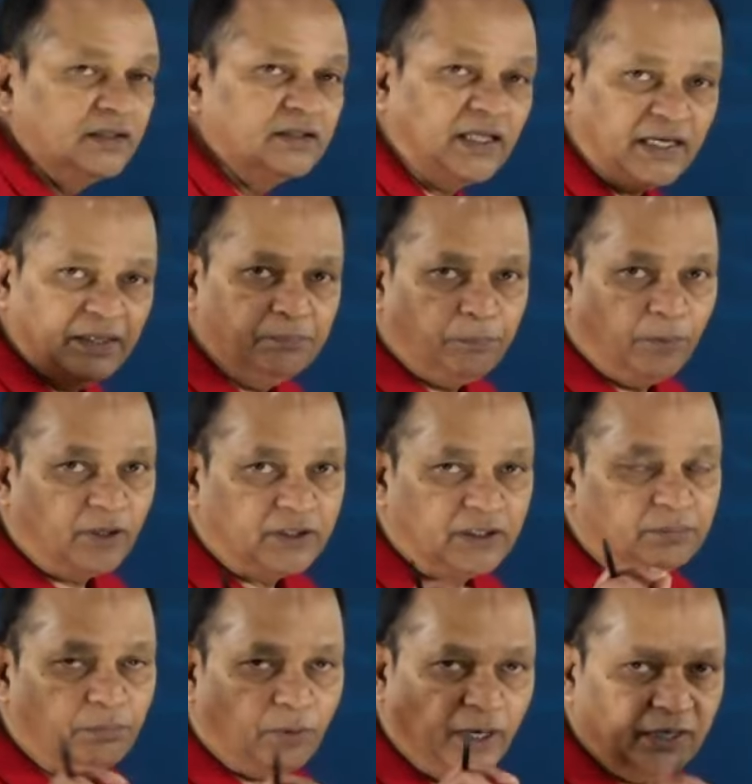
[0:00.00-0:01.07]
the
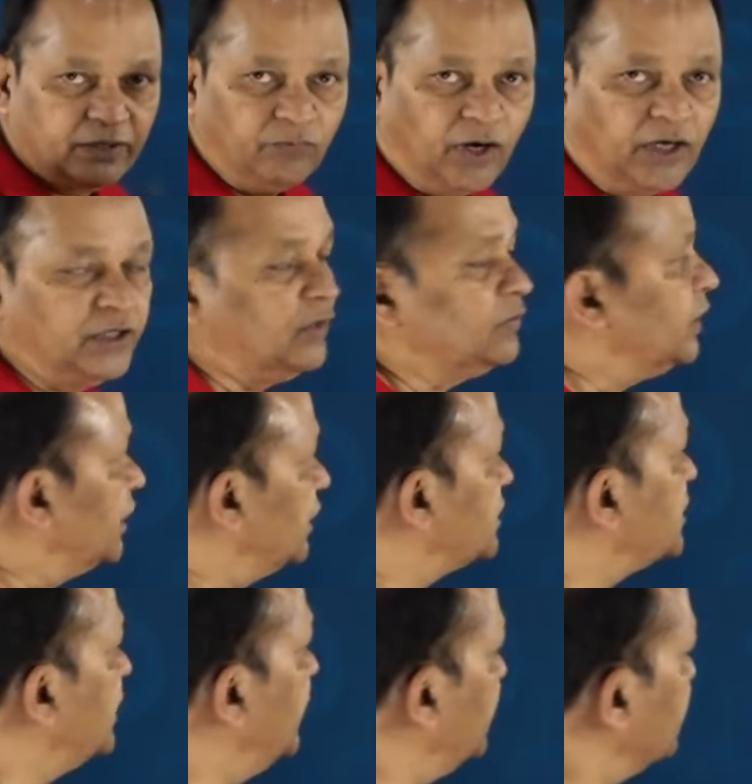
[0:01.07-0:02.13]
important point what you have to
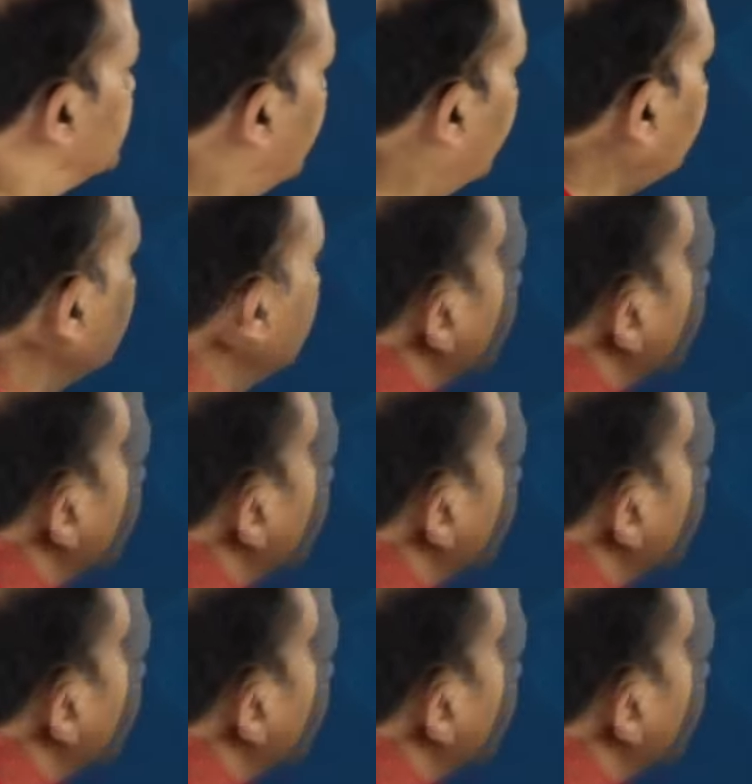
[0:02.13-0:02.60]
understand is that